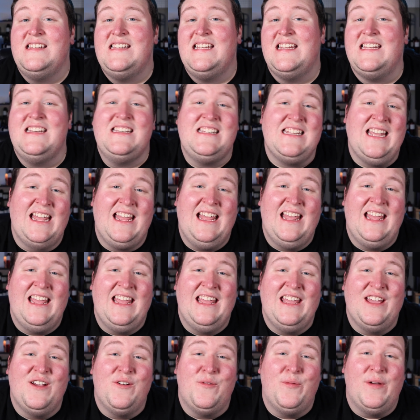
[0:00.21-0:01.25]

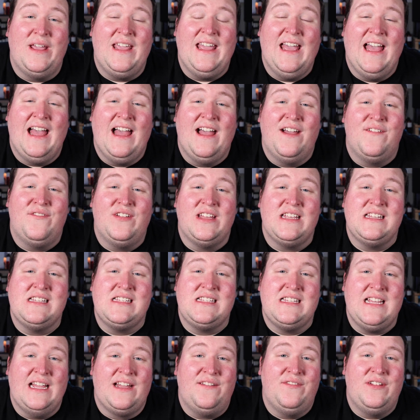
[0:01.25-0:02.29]
Today we have
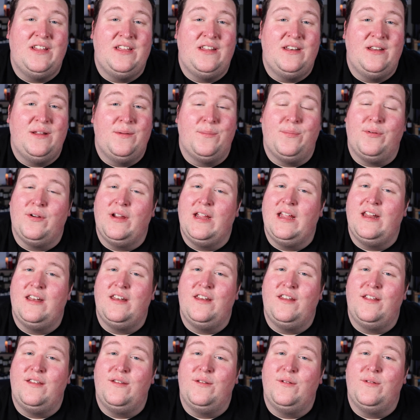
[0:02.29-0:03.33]
7
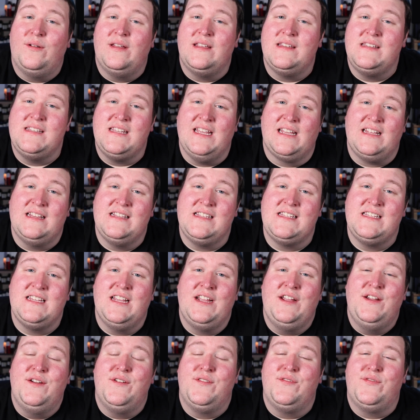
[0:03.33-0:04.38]
brand new scents
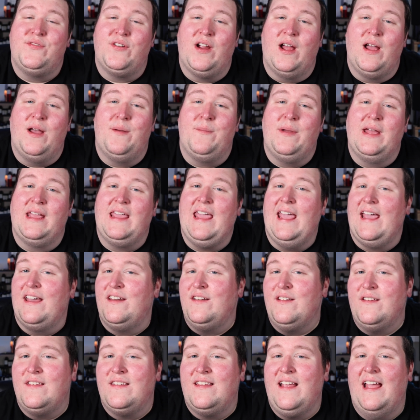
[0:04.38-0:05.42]
from
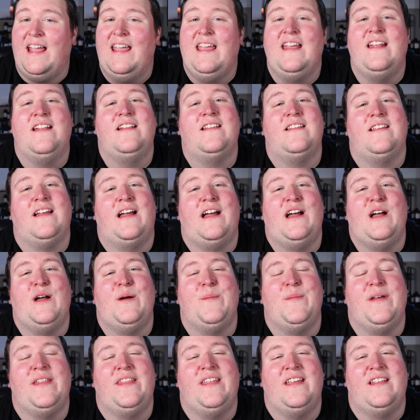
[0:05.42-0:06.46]
Candle Science.
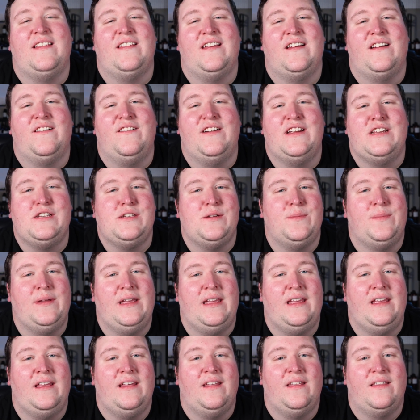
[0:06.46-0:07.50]
These are going to
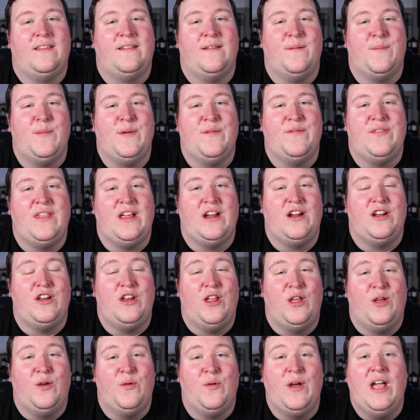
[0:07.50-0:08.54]
be some of their
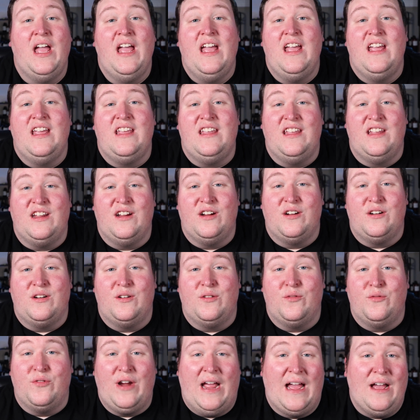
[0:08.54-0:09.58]
new
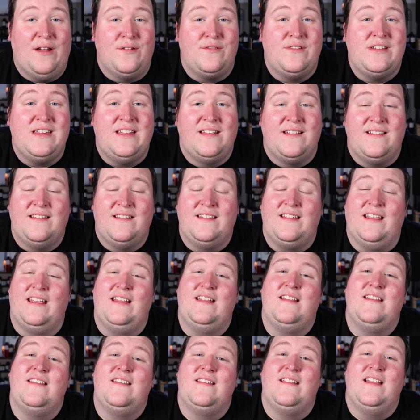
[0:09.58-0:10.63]
year-round
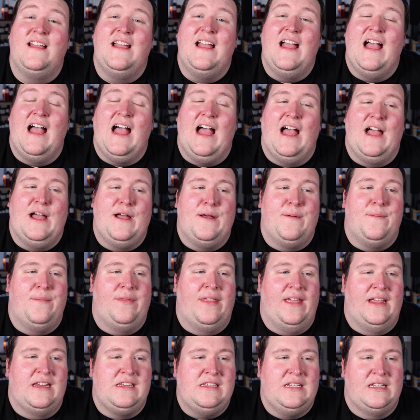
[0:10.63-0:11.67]
scents.
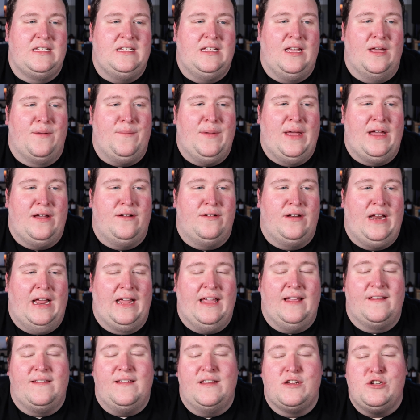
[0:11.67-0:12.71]
They did come out, I
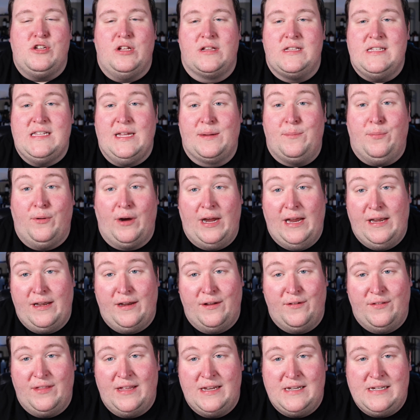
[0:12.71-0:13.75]
guess I shouldn't say brand
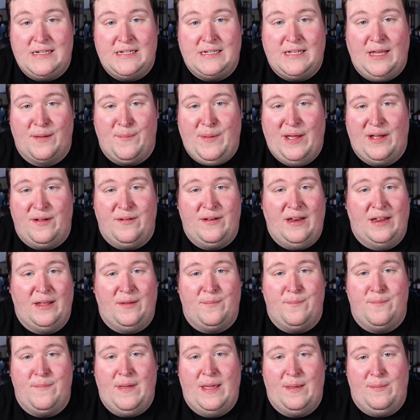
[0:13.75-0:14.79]
new, they did come out like
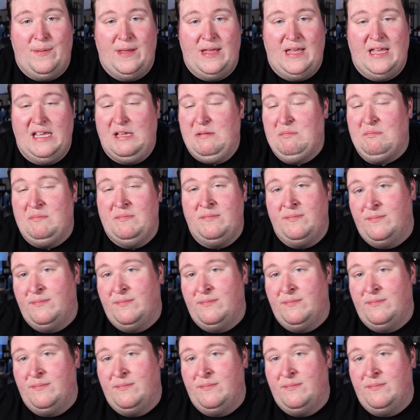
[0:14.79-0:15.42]
maybe